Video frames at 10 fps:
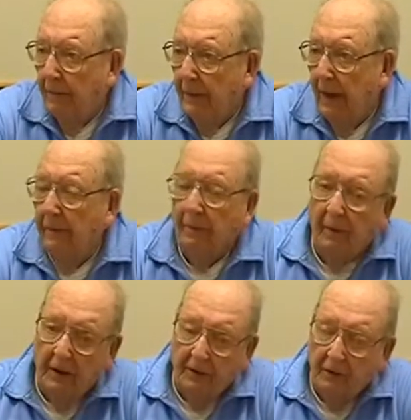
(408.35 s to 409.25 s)
Now, for
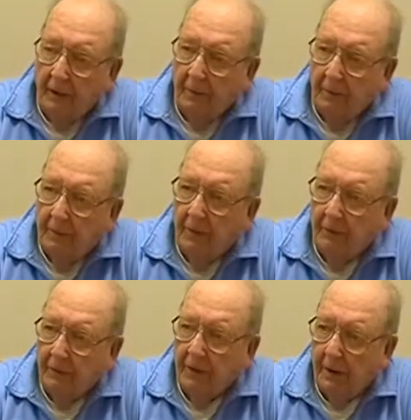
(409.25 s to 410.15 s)
my ship, the
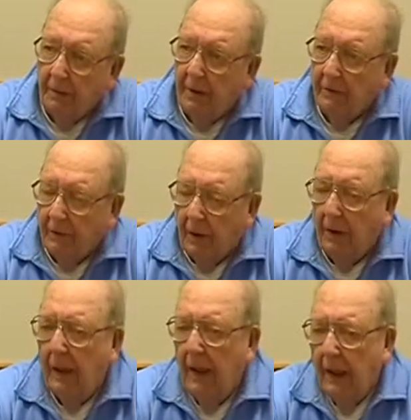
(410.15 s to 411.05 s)
first ship I was
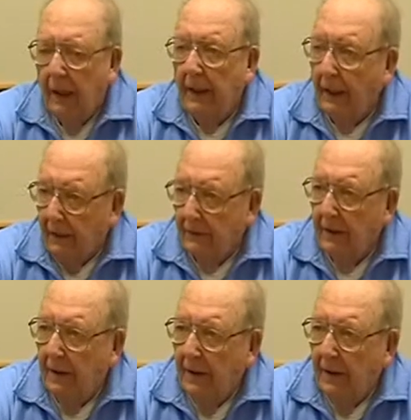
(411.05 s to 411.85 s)
on. Yes.